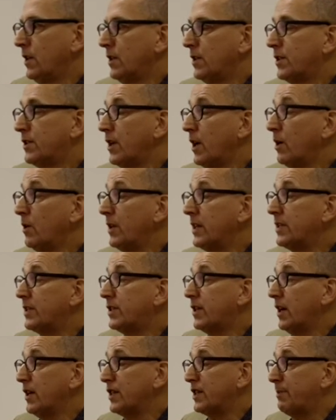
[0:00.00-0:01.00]
So this
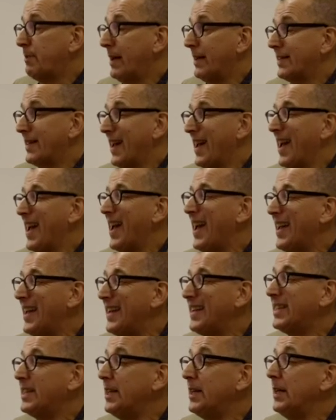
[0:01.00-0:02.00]
church spent
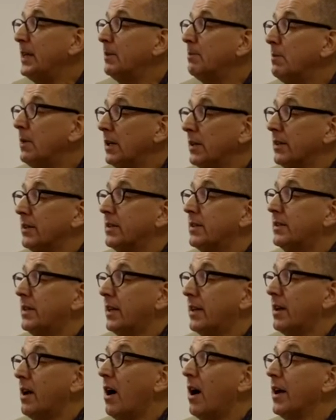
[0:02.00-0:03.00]
18 months
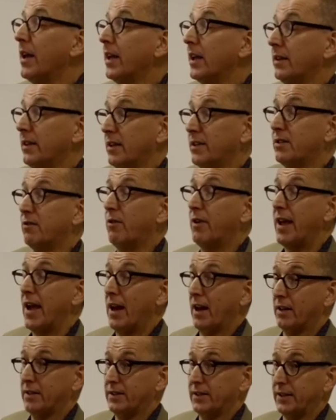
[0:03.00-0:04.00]
denying this
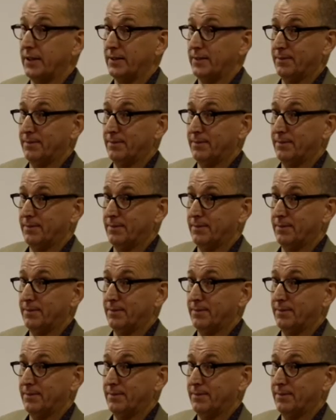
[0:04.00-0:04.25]
reality